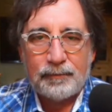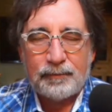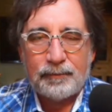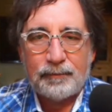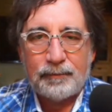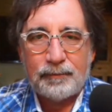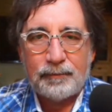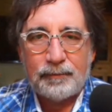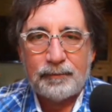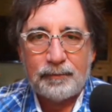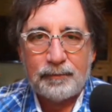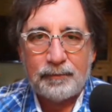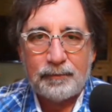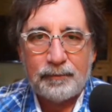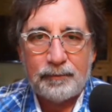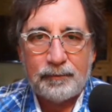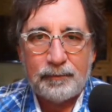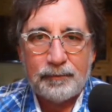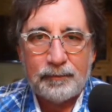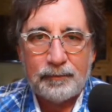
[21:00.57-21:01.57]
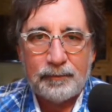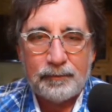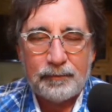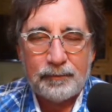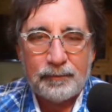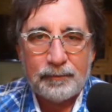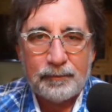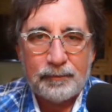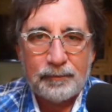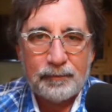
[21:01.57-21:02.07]

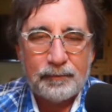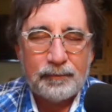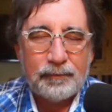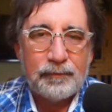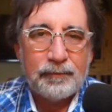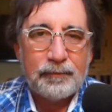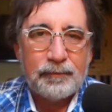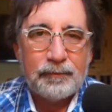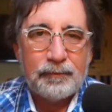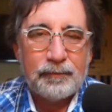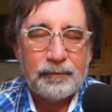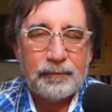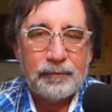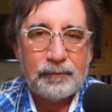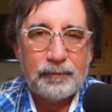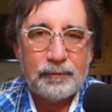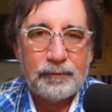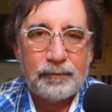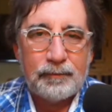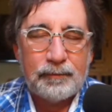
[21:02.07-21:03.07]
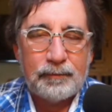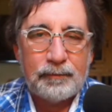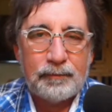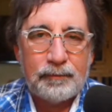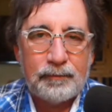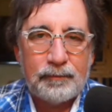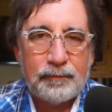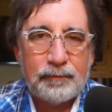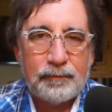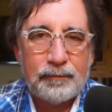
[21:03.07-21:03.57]

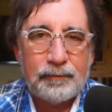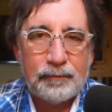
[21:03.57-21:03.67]
No words are spoken by the person on screen.